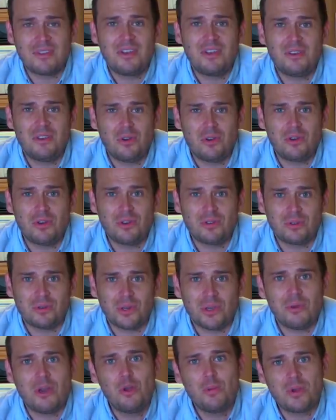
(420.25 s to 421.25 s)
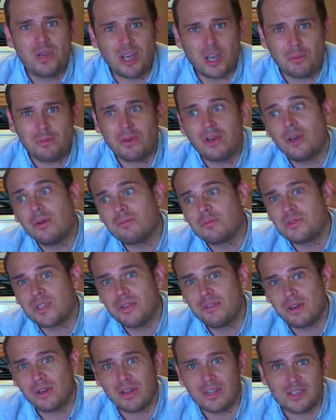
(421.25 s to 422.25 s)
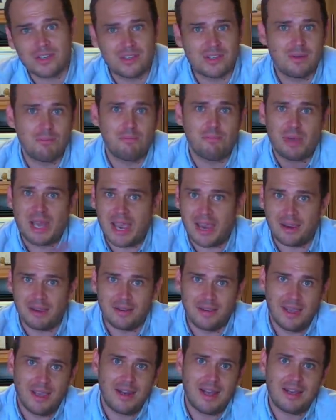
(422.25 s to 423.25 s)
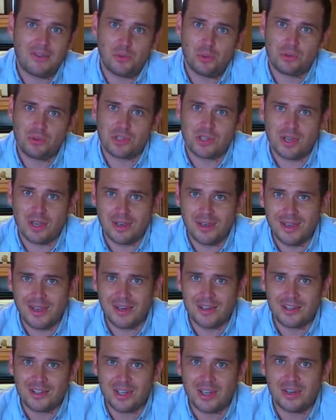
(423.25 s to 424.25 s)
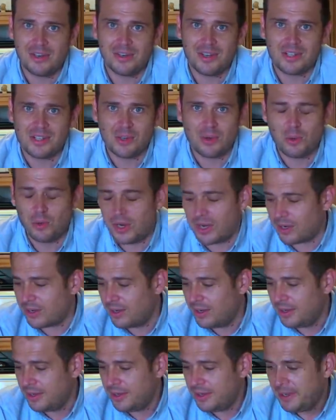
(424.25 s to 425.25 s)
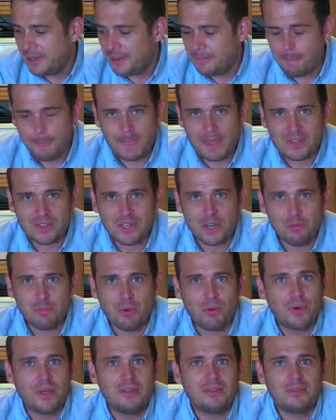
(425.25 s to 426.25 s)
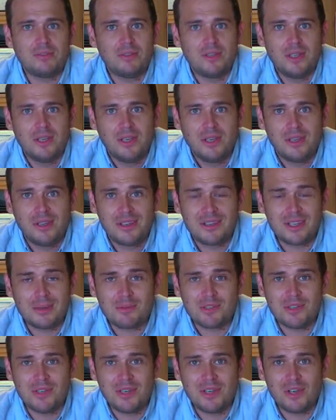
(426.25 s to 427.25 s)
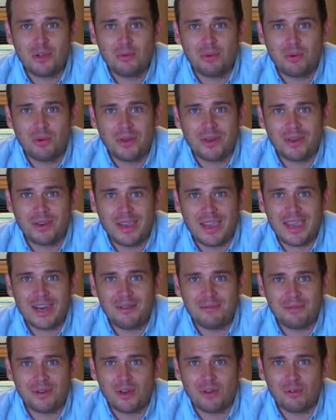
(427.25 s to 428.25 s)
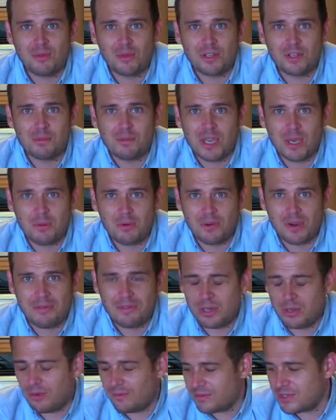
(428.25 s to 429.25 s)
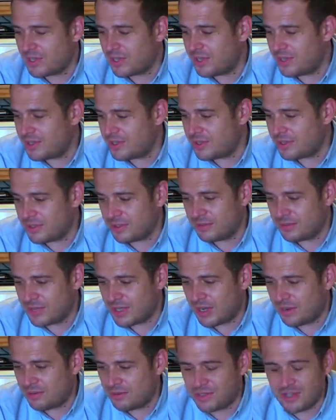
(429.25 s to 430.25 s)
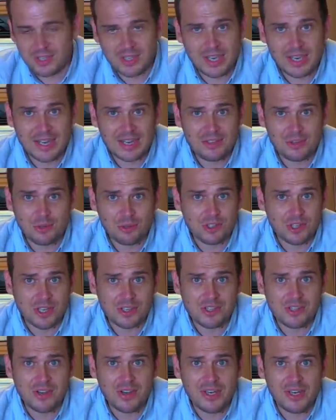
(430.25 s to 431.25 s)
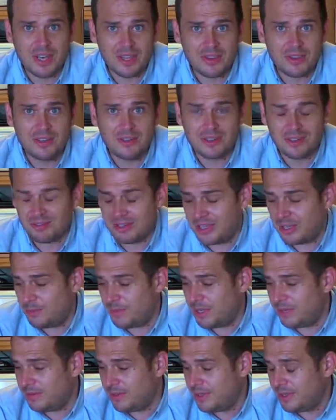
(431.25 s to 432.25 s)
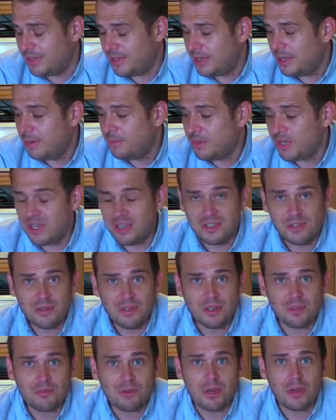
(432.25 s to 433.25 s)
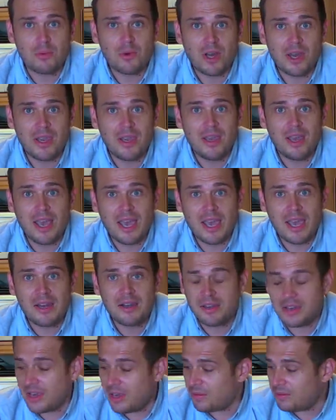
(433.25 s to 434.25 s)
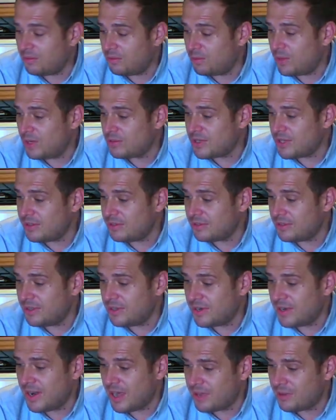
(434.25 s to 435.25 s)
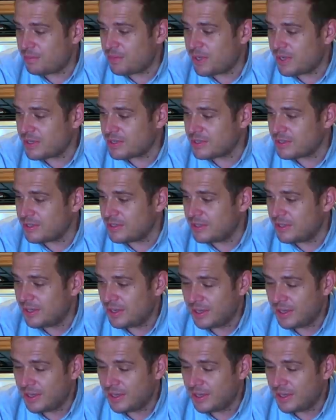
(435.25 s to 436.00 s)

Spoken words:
you knock on the door, you open it up, I'm from TV licensing, bang, get that door shut. Get it shut nice and quick. There's absolutely no point getting involved with these people or having conversations. So just get that door shut, sign nothing, don't let them in. But you're doing it the right way, and yeah, well done. Another person